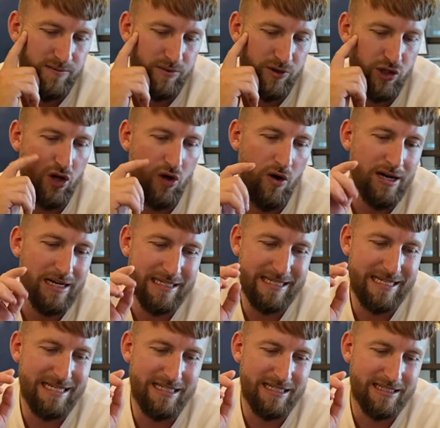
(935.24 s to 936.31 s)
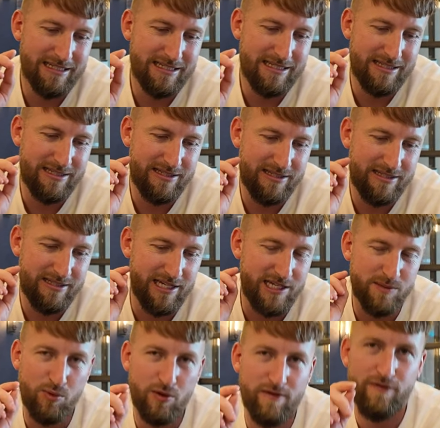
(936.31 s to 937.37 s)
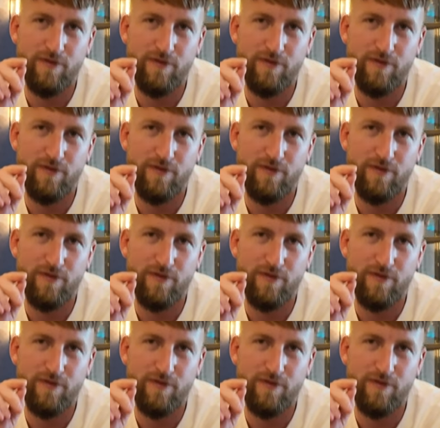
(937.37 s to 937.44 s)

You know, I'm going to say six point